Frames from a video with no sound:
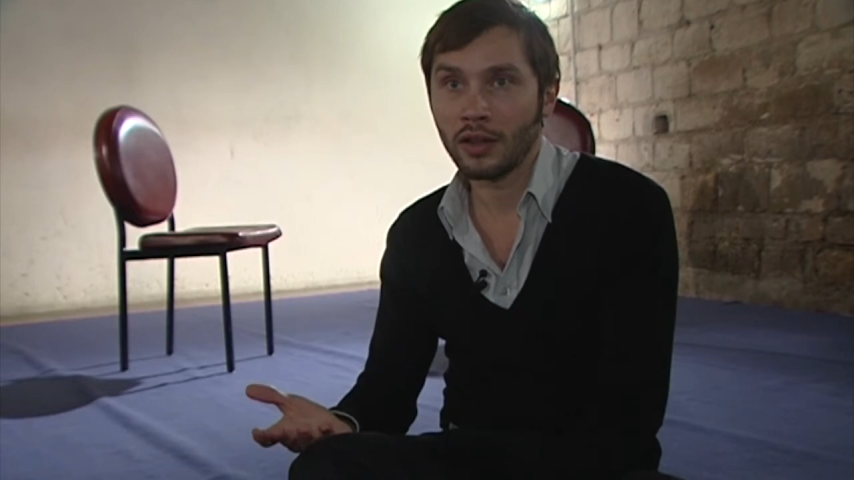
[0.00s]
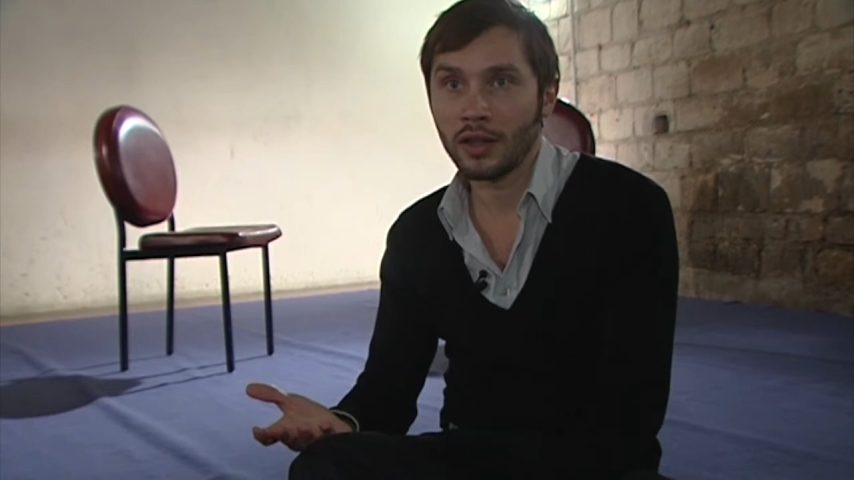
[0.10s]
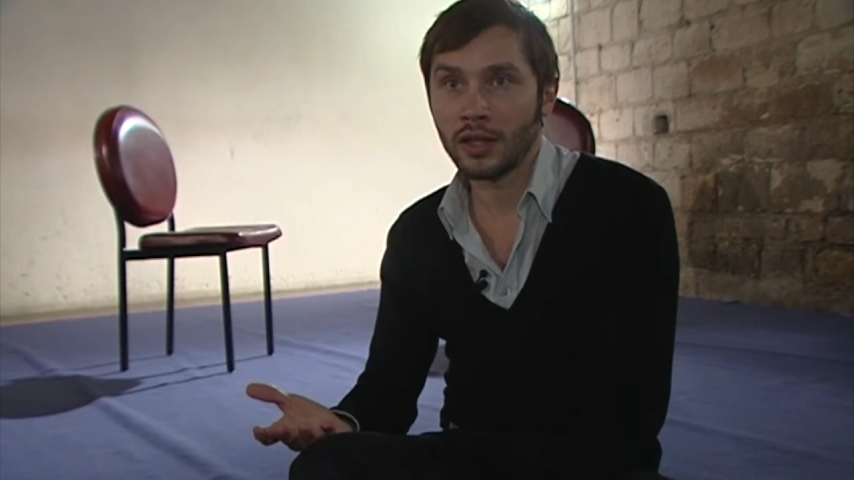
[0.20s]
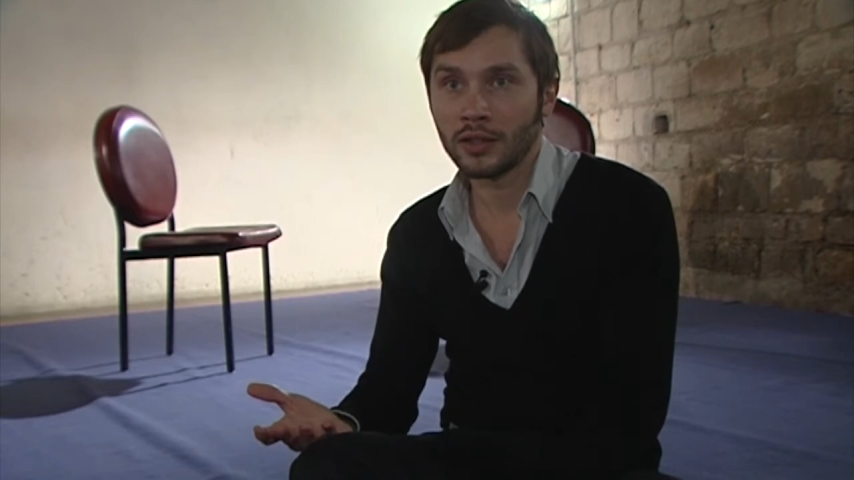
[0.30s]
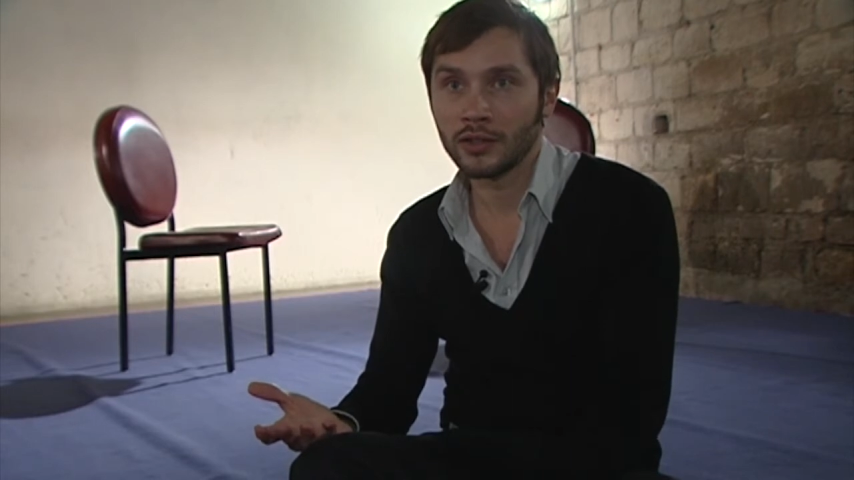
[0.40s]

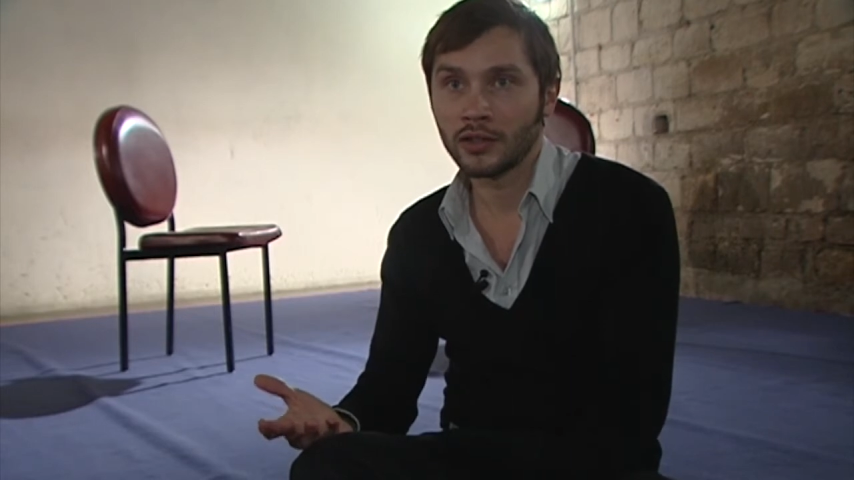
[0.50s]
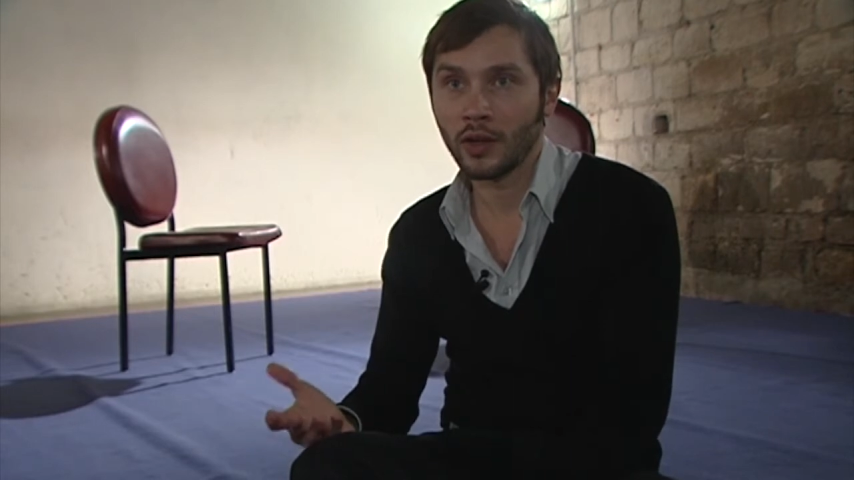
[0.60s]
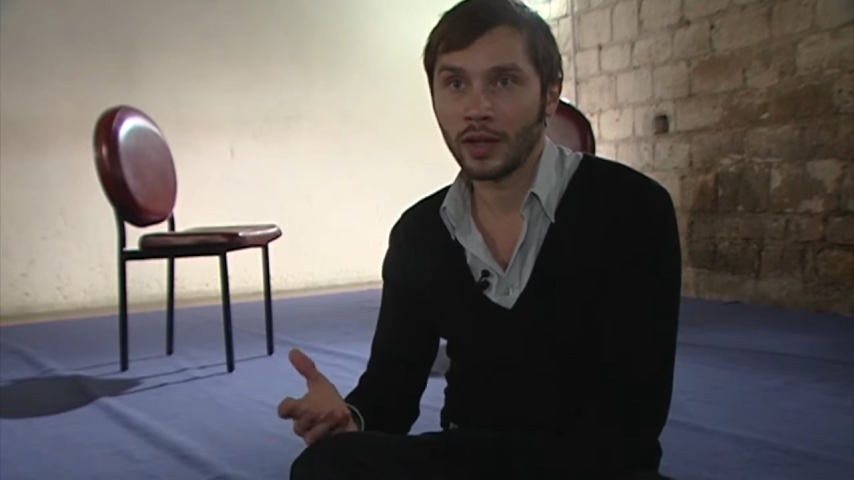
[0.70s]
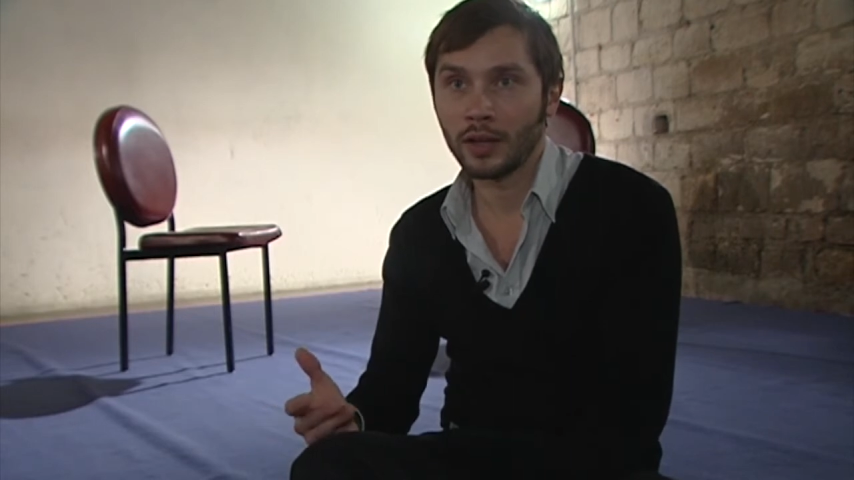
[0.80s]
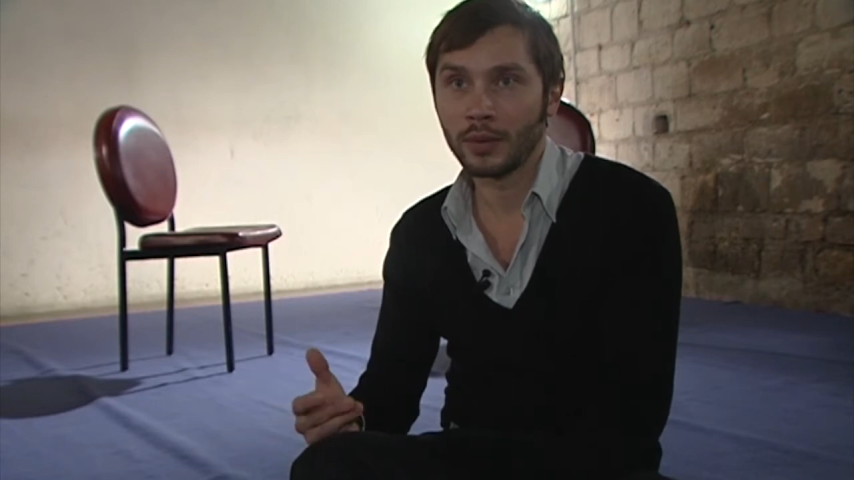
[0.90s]
theater so
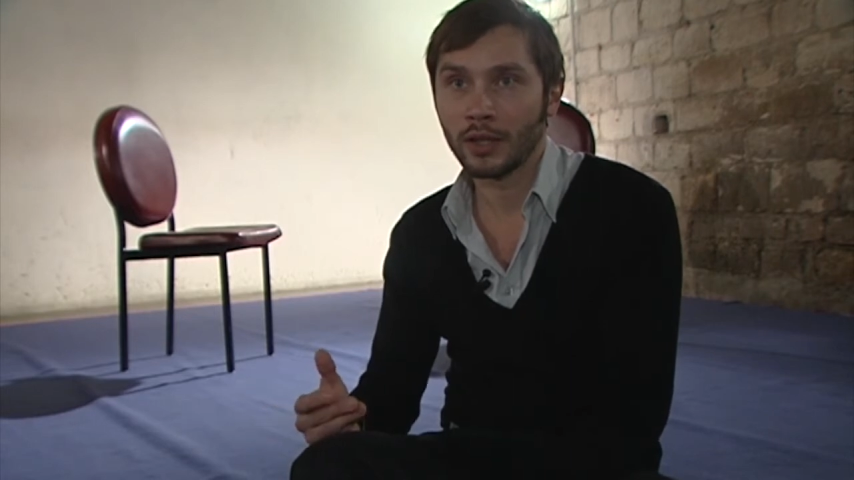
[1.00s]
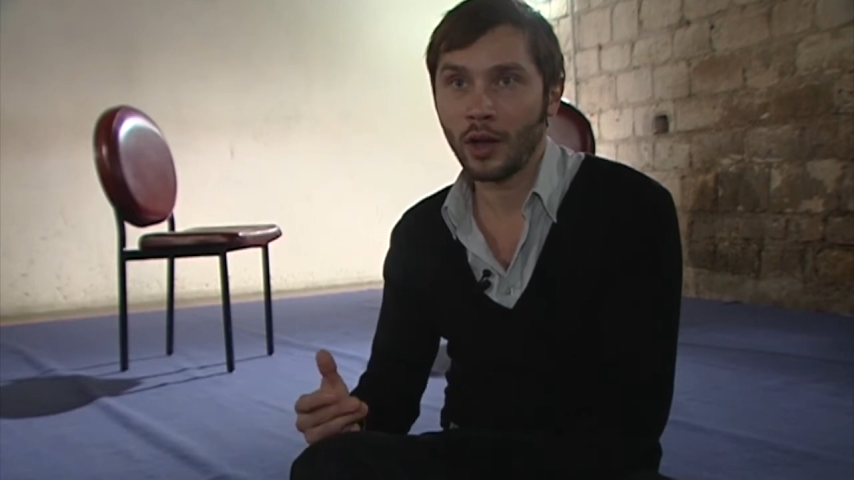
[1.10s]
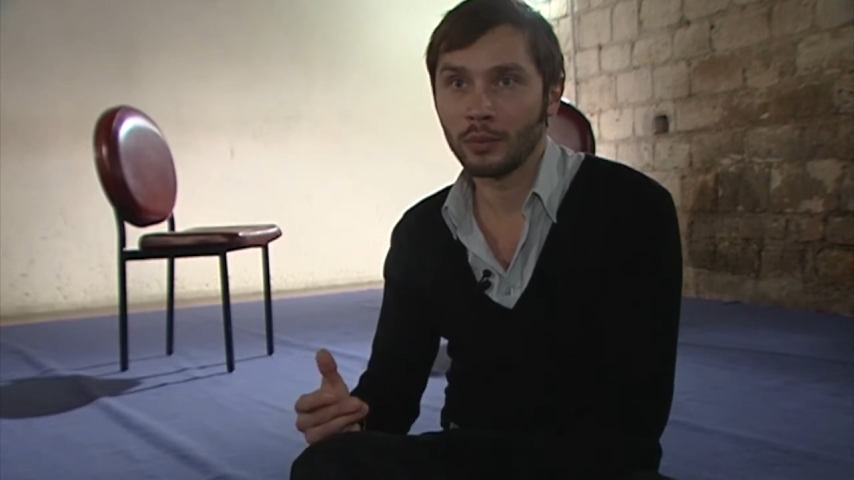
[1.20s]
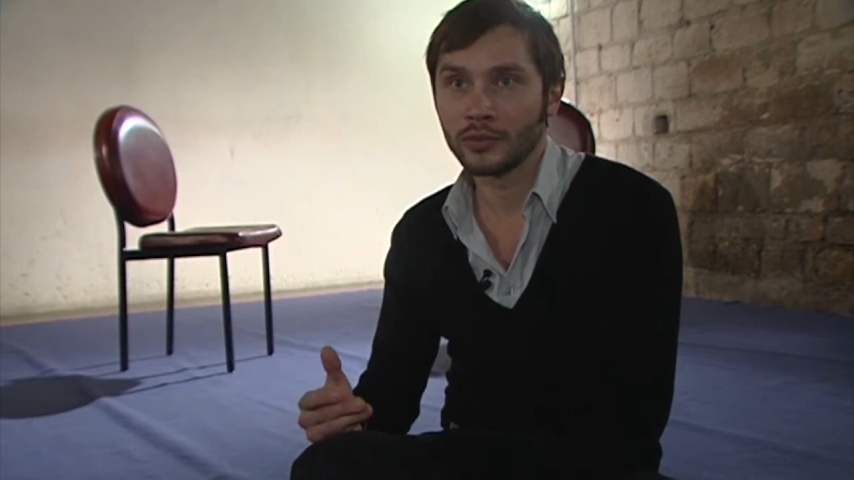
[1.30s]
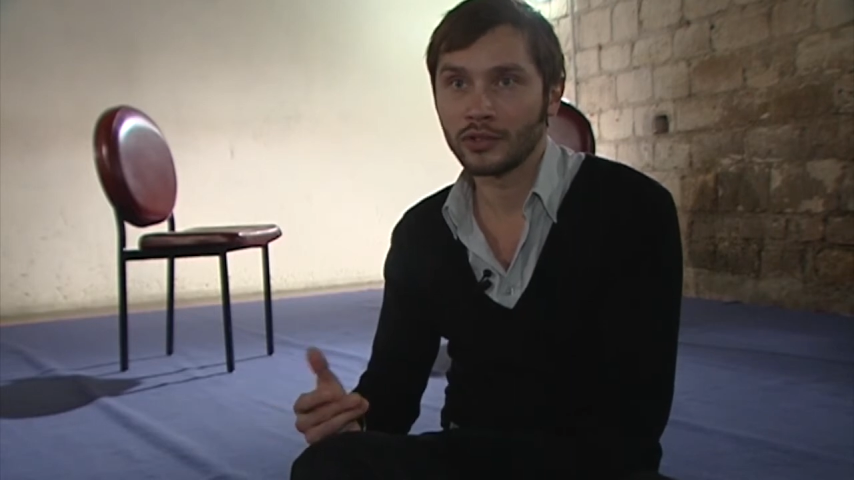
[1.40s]
that it
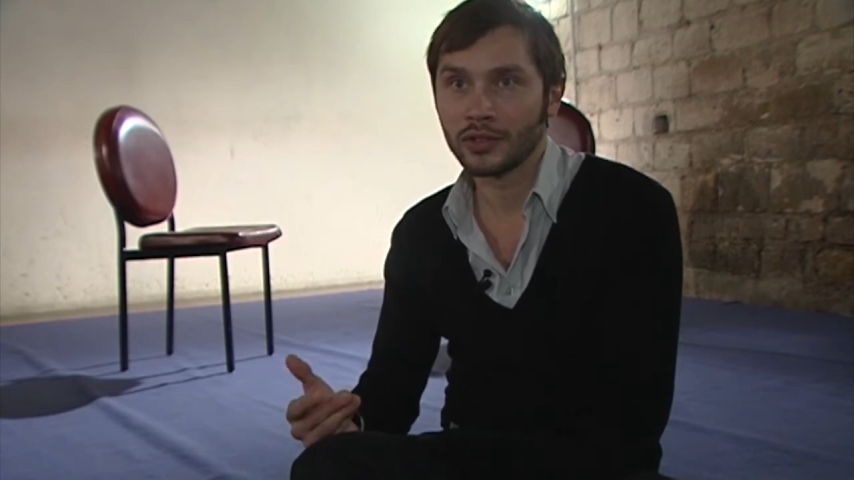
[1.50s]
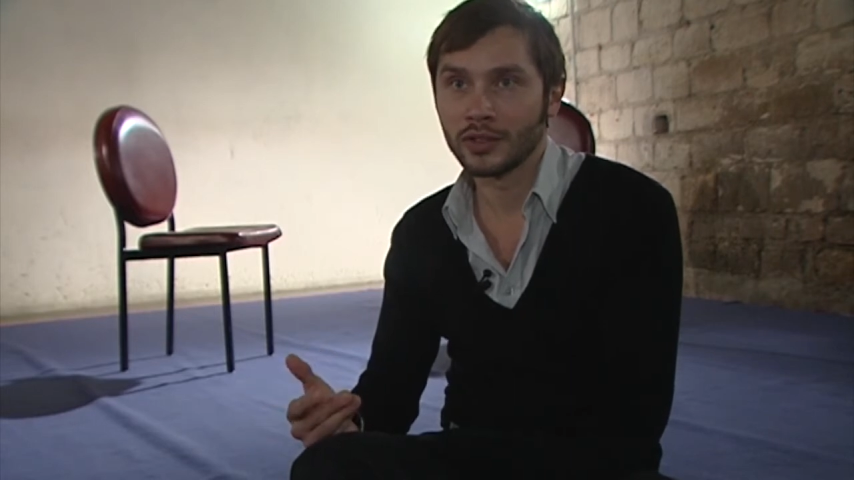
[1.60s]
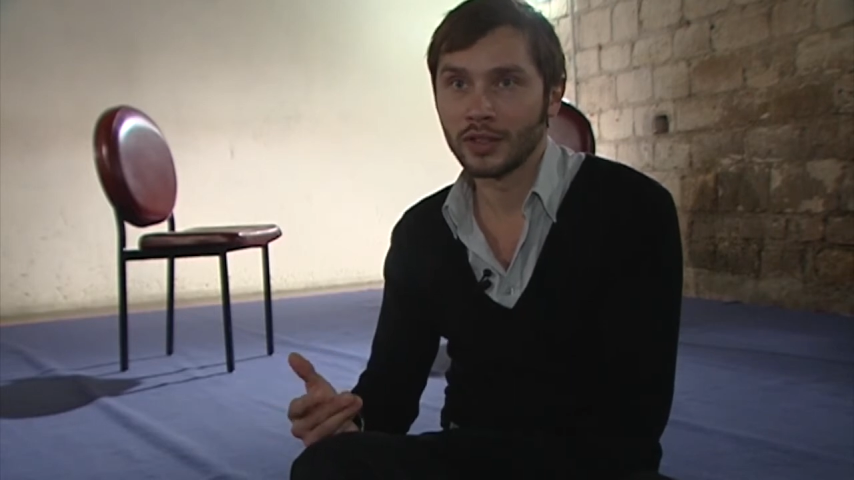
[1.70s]
becomes